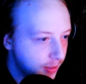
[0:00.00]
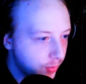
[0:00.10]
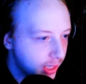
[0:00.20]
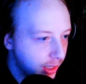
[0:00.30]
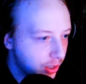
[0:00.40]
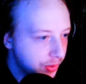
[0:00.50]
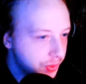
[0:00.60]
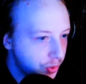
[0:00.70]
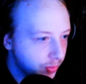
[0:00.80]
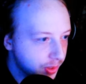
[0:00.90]
Okay, we gotta go.
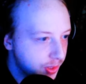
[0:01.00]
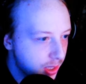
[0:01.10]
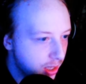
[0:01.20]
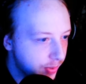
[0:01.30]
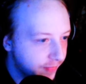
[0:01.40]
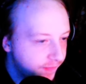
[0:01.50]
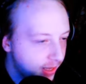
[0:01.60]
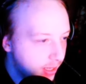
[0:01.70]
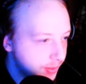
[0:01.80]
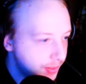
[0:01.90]
The storm is coming
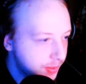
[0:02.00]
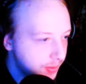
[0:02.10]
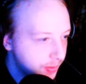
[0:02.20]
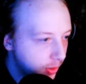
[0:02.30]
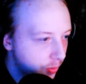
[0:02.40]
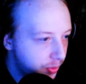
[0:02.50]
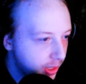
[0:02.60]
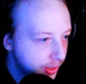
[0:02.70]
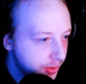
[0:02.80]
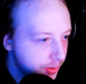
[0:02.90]
fast. There we go.
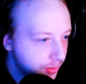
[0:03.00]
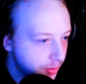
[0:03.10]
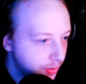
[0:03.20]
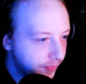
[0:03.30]
Plates.